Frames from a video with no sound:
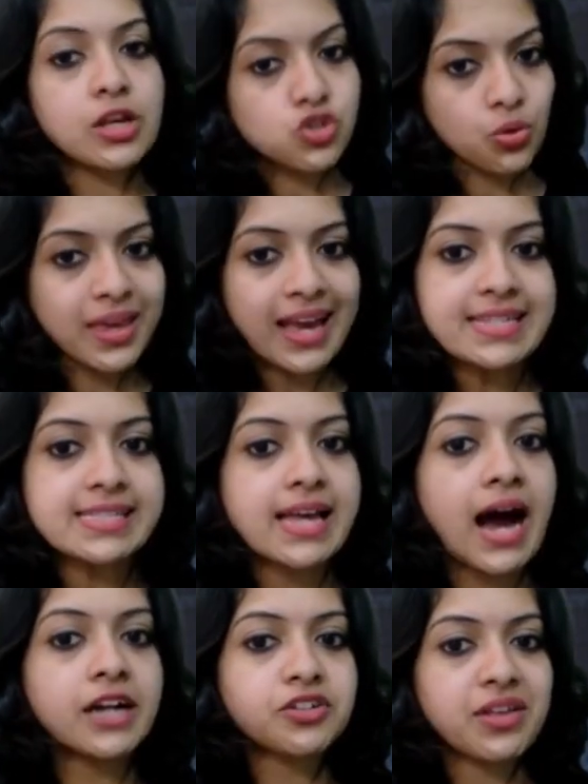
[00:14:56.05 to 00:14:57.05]
So yes,
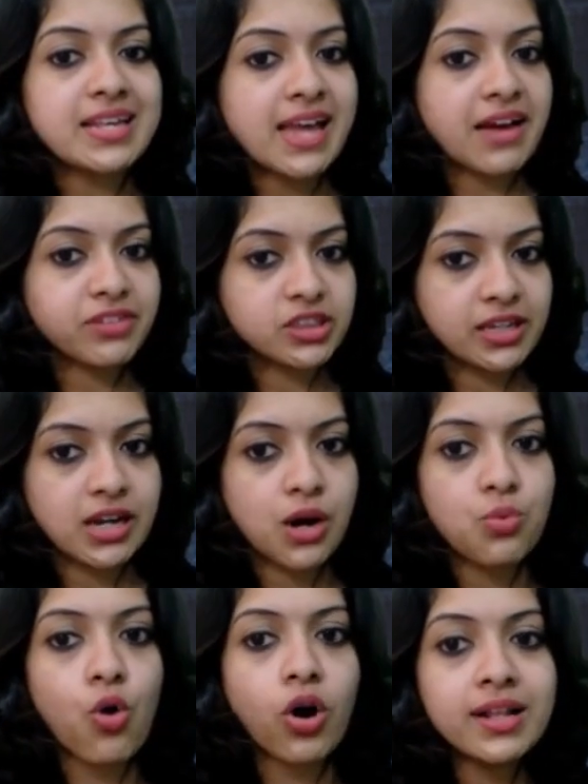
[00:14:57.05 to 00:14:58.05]
arteries have a thicker
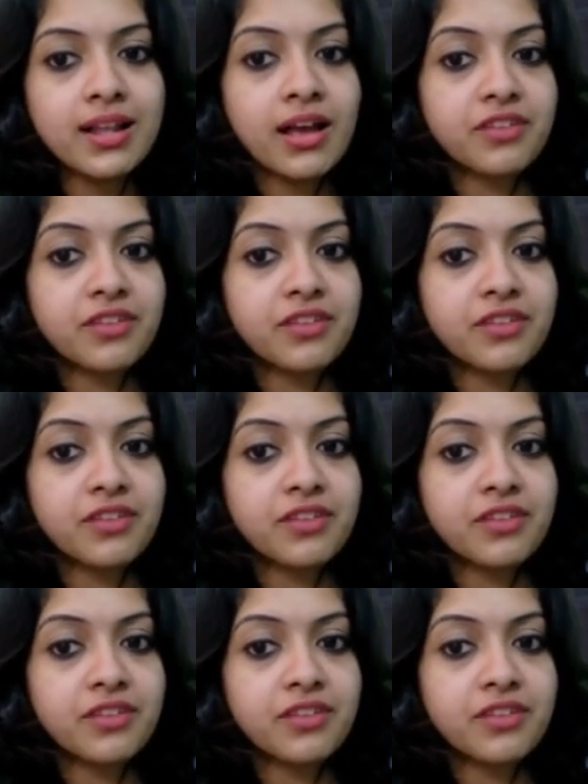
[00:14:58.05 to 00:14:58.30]
wall,